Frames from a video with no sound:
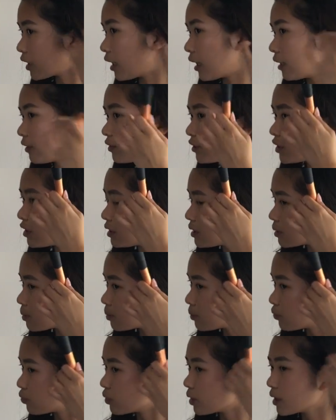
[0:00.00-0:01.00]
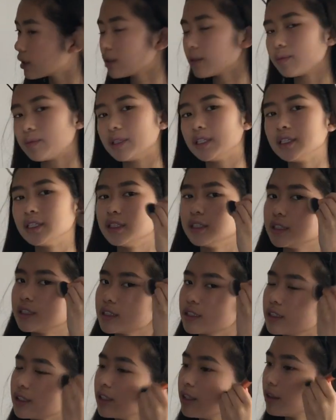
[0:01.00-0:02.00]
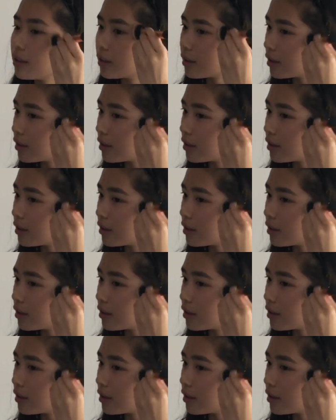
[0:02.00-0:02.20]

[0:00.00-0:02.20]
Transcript: I've just really been into the